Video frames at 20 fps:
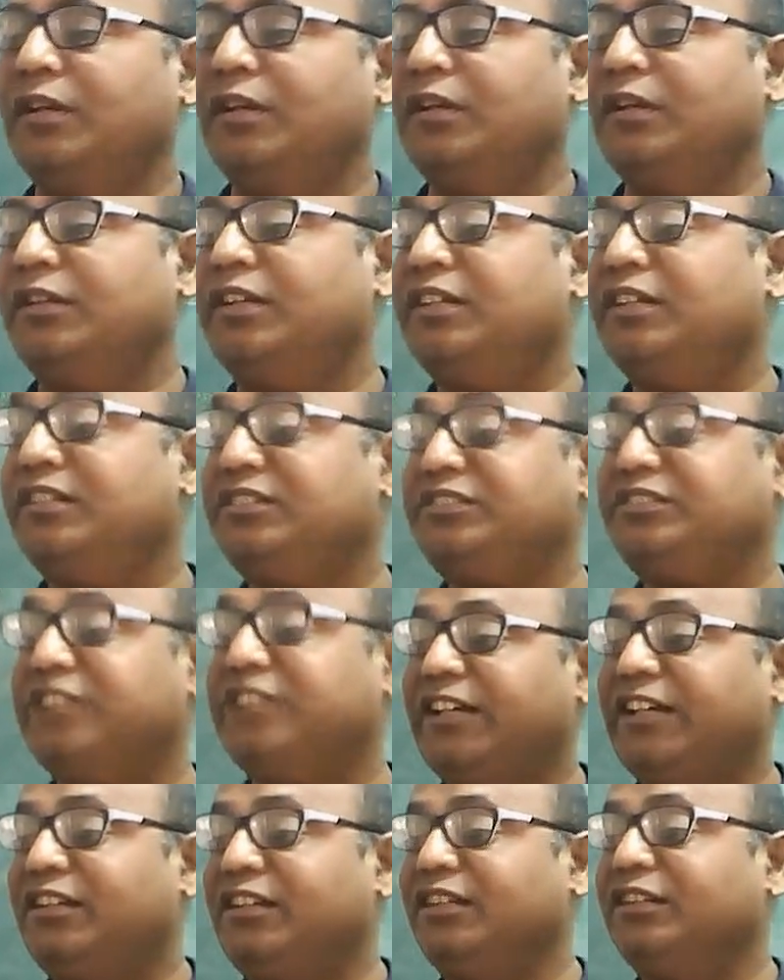There is
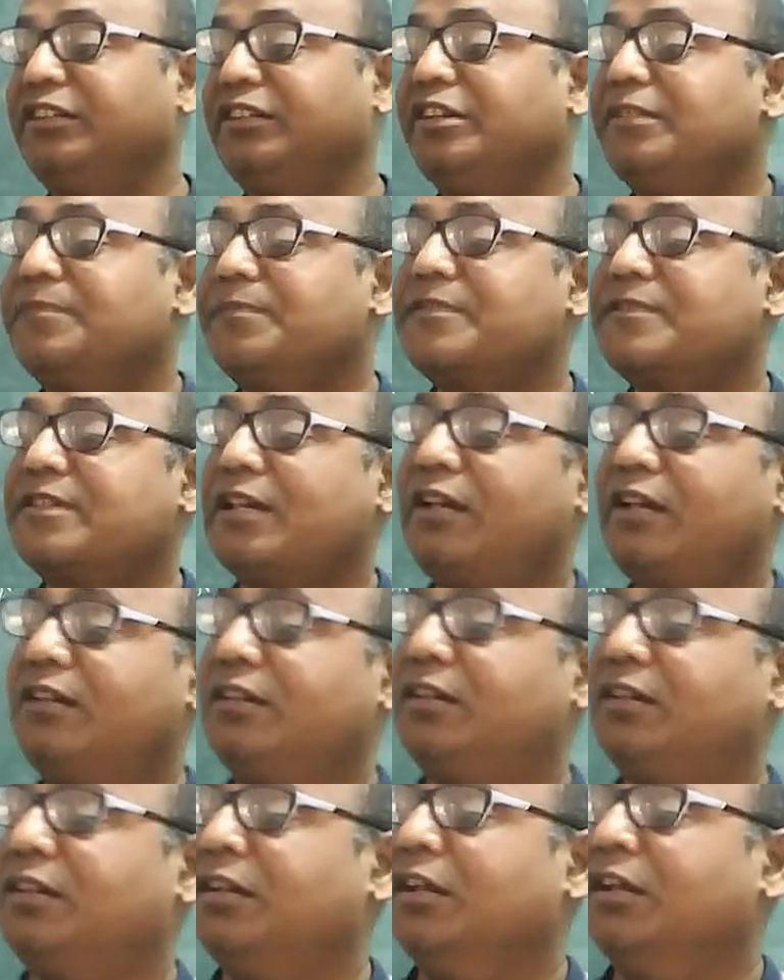cycle, Krebs
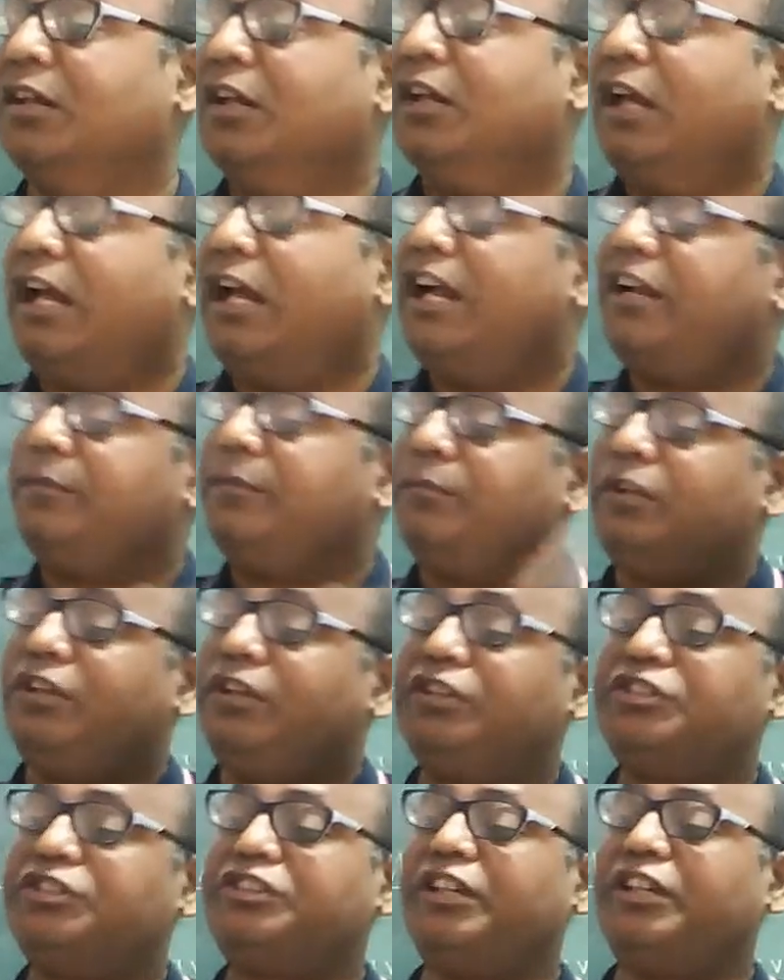cycle and
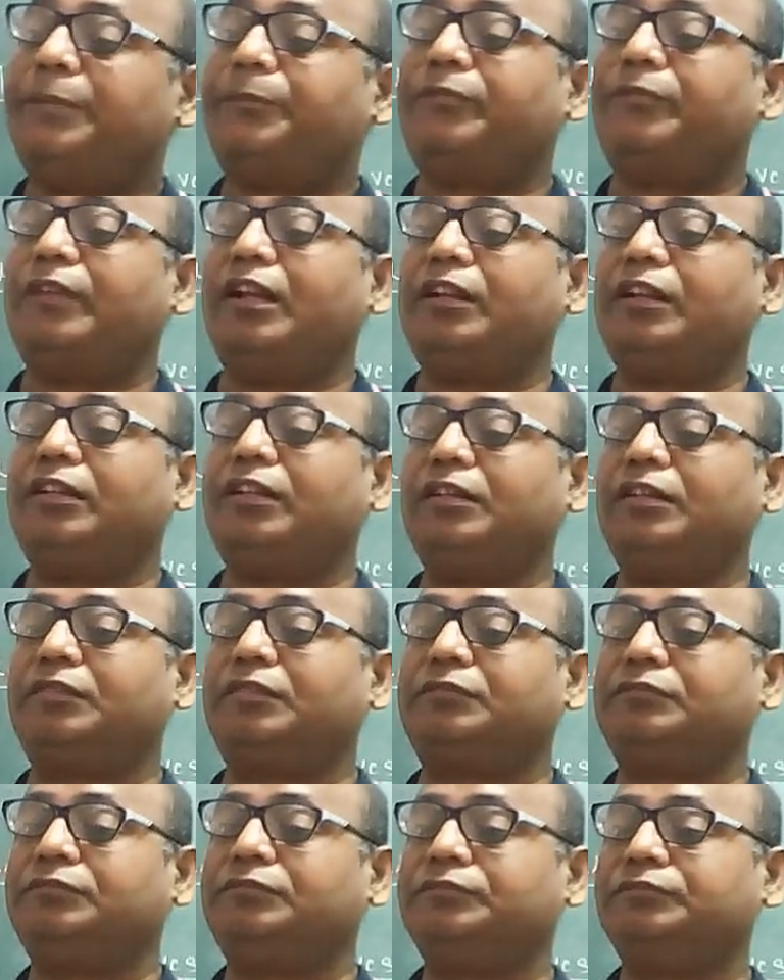many steps are
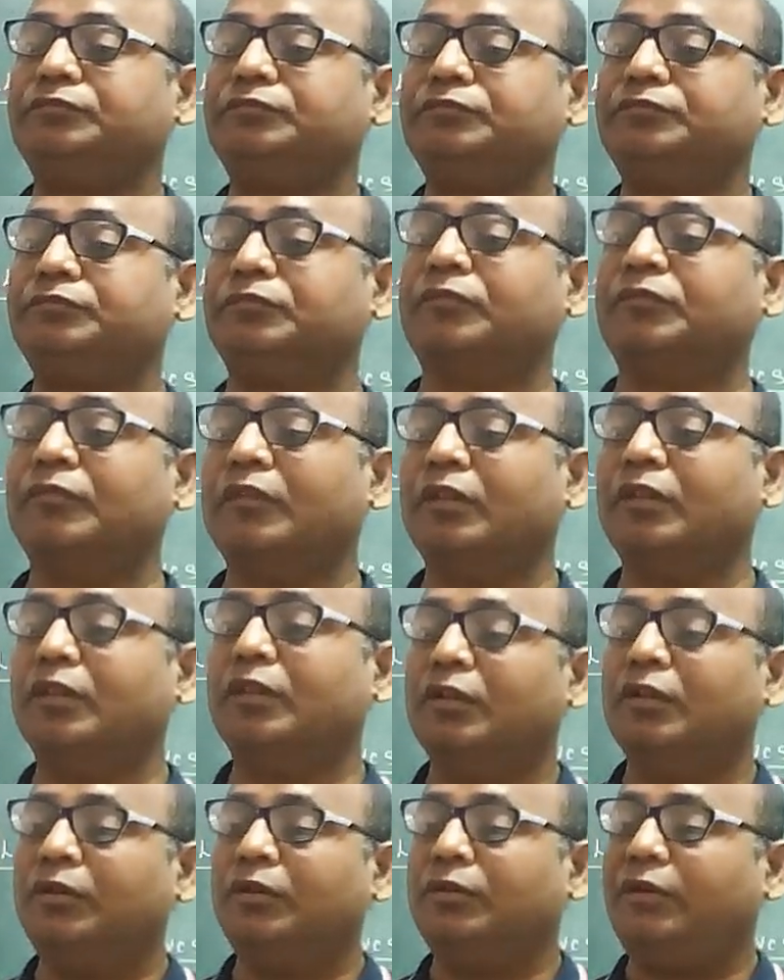there.
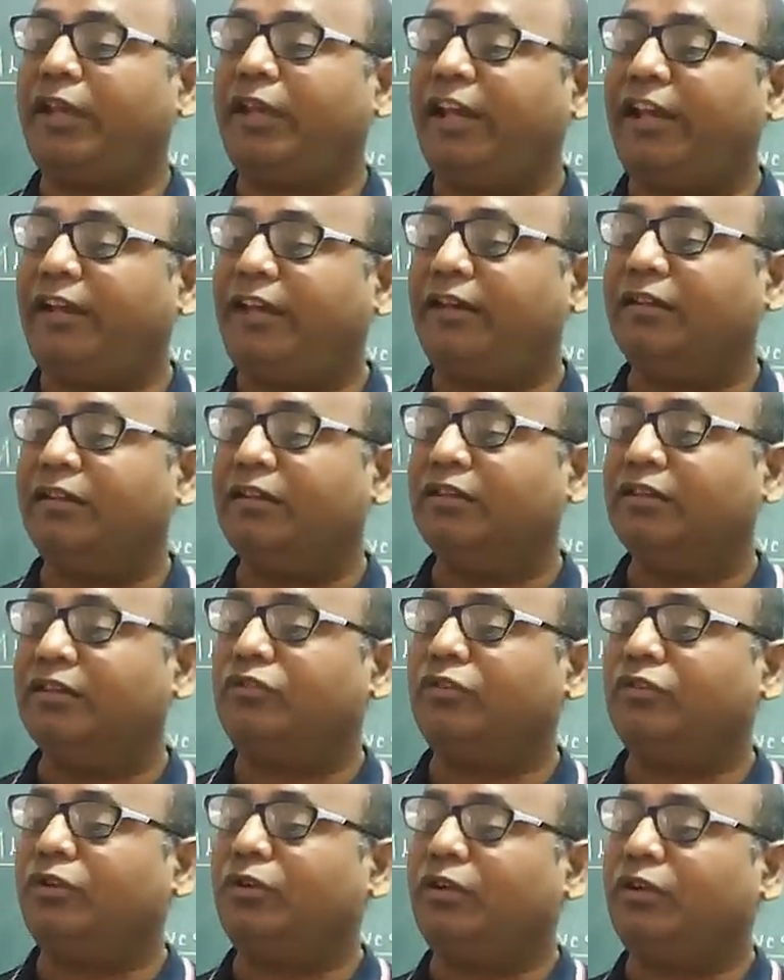Okay,
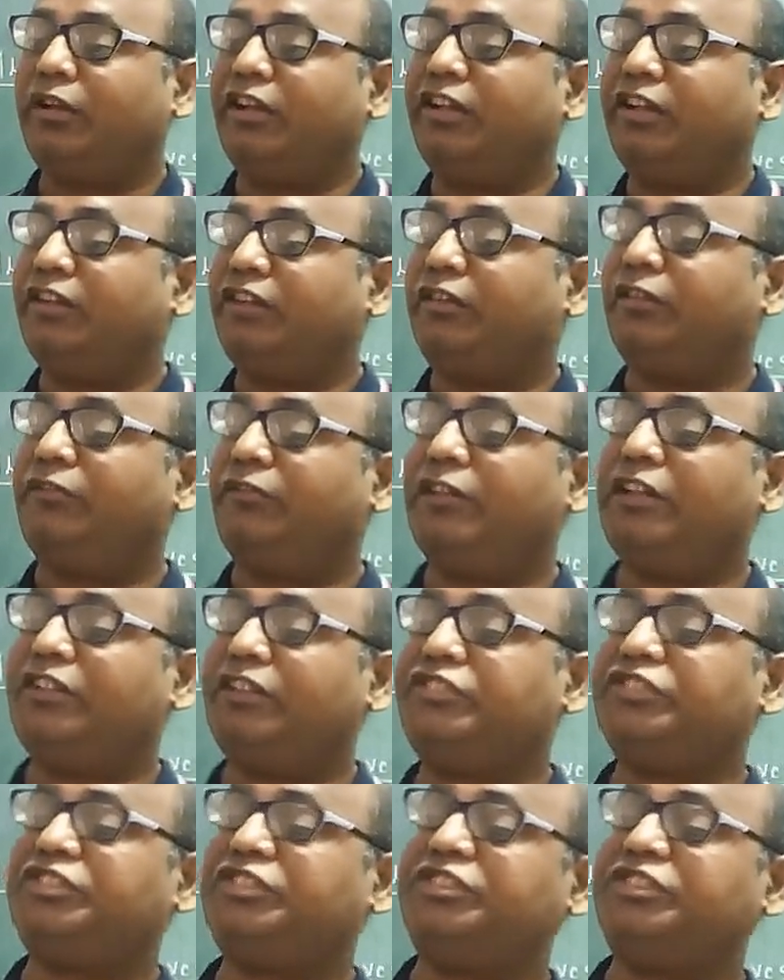so it is a
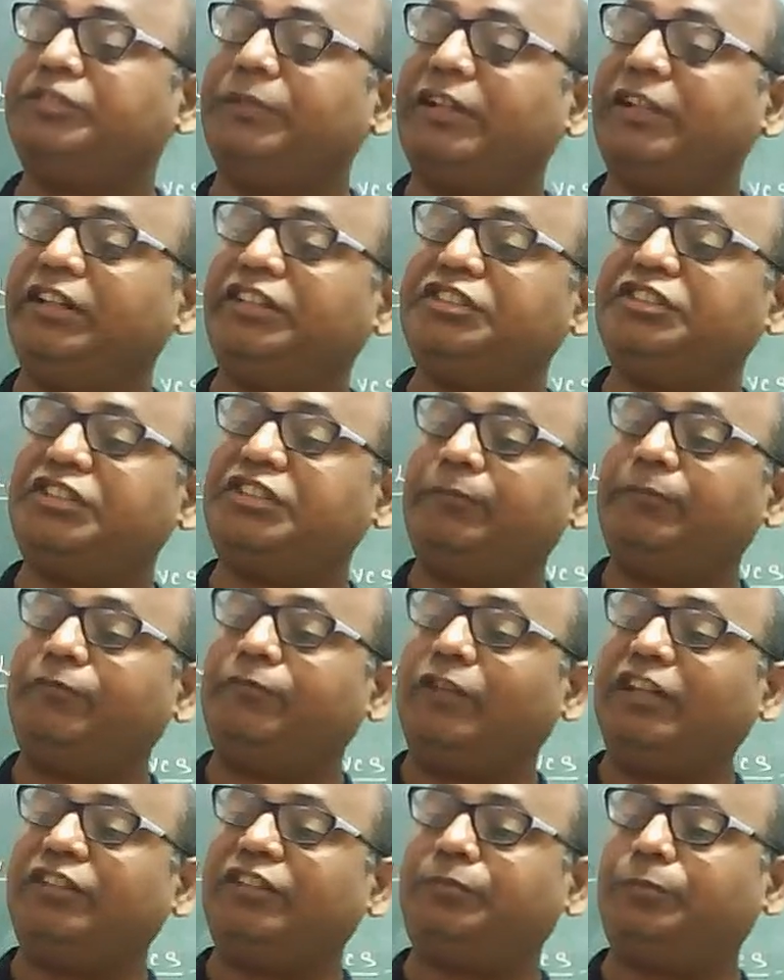very systematic
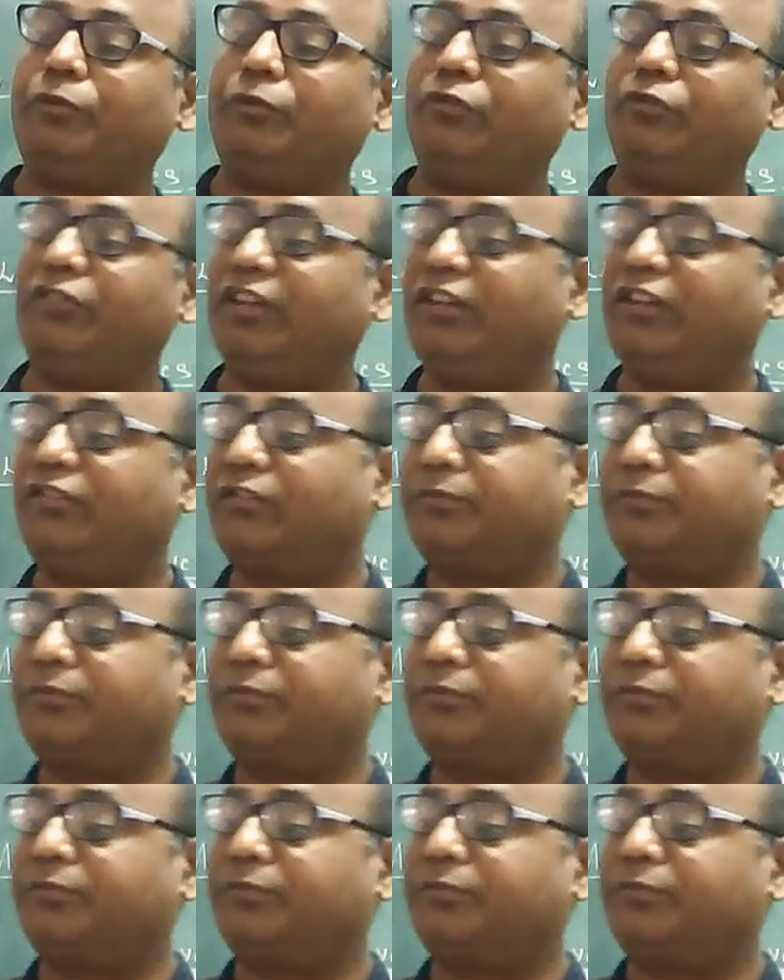stepwise process